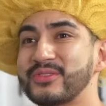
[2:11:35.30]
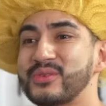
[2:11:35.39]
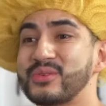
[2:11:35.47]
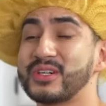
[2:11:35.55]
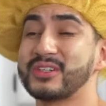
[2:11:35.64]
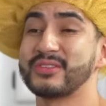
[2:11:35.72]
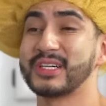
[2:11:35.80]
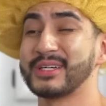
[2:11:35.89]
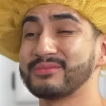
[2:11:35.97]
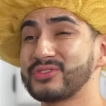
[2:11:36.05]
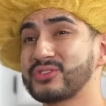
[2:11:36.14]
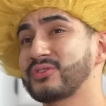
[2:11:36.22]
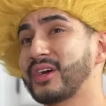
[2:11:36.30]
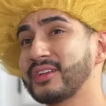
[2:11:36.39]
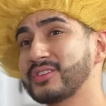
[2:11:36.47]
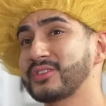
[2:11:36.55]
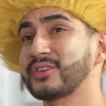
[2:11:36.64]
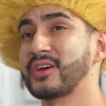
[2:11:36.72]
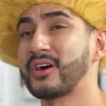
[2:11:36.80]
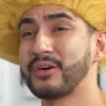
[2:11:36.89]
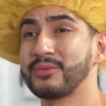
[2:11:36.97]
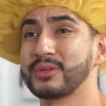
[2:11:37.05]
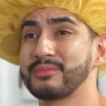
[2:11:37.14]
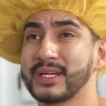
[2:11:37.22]
Well, I'm trying to turn it on
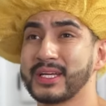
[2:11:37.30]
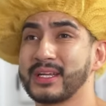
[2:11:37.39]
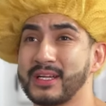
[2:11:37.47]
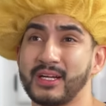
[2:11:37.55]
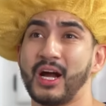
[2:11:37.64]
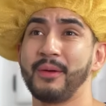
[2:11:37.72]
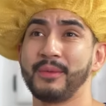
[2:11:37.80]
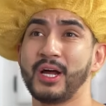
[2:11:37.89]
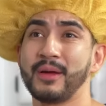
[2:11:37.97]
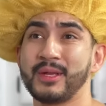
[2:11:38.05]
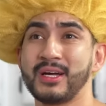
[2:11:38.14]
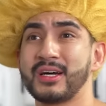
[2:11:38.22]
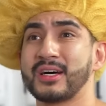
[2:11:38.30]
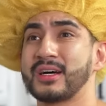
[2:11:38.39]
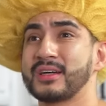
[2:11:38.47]
with my Kamehameha.